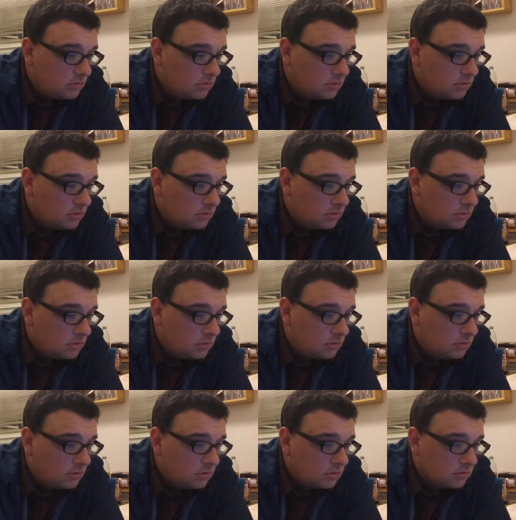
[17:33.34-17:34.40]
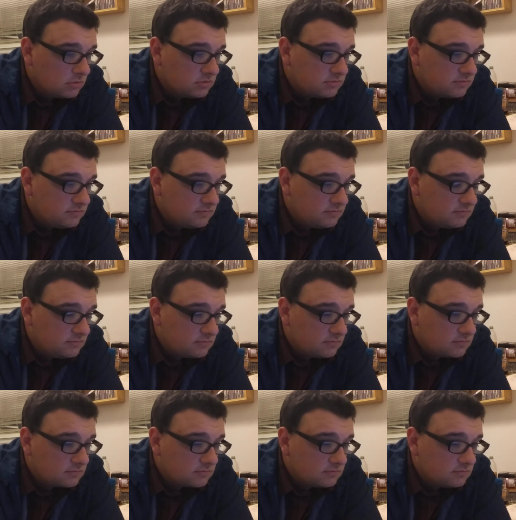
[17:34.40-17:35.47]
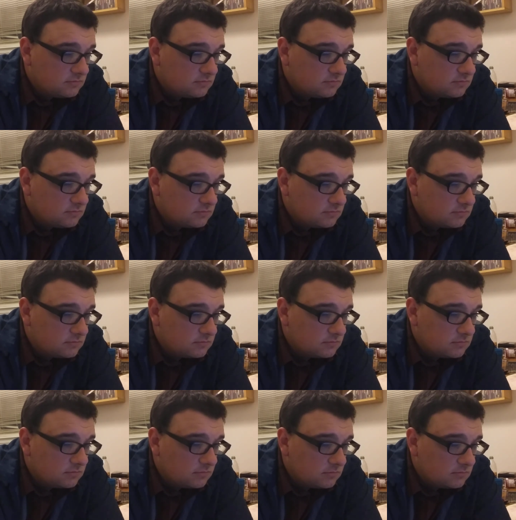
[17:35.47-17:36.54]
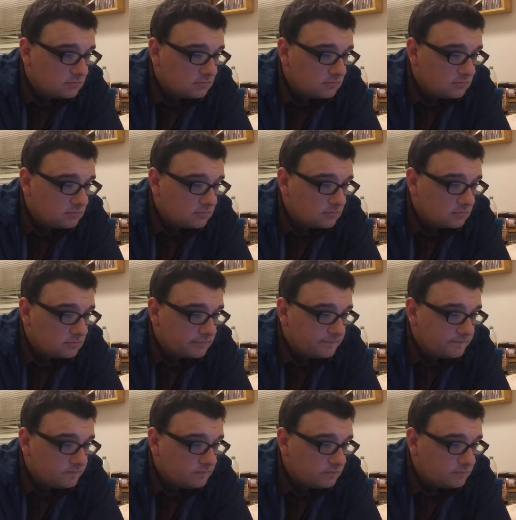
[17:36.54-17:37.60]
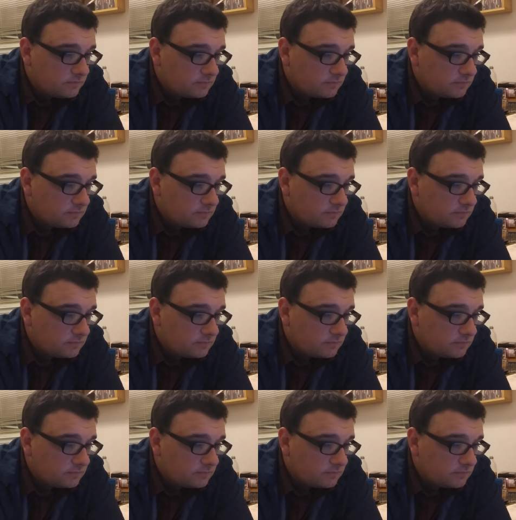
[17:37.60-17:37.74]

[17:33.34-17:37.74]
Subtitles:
[no speech]